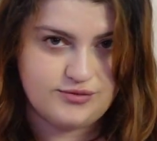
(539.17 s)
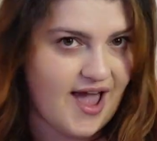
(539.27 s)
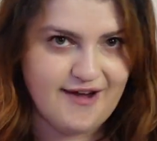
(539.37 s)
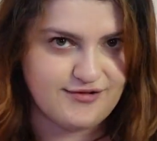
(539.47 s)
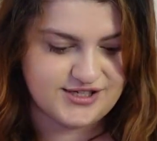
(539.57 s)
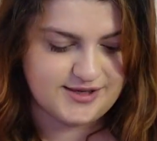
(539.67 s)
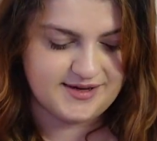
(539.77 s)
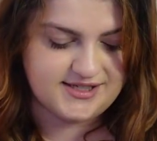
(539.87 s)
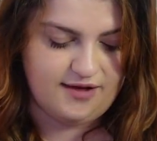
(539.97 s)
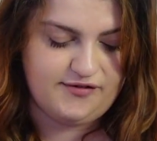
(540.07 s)
ever see
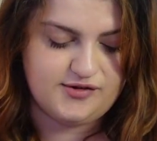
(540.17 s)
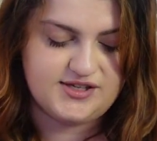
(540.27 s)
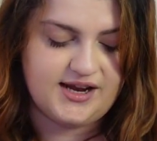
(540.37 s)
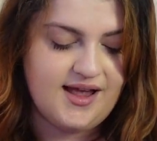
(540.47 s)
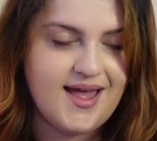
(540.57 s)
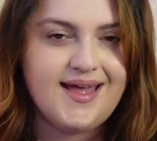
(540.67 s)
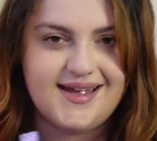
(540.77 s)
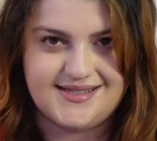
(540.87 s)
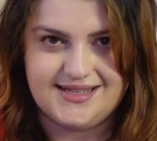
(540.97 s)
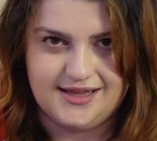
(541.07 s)
myself using
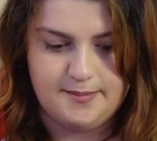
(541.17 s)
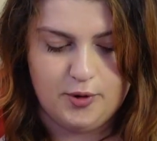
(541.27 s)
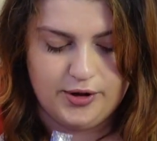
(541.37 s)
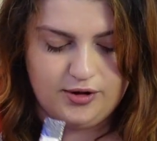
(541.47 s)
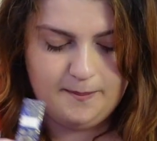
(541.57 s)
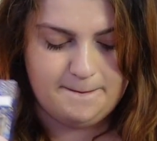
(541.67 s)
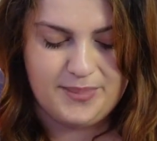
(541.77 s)
is the lip oil.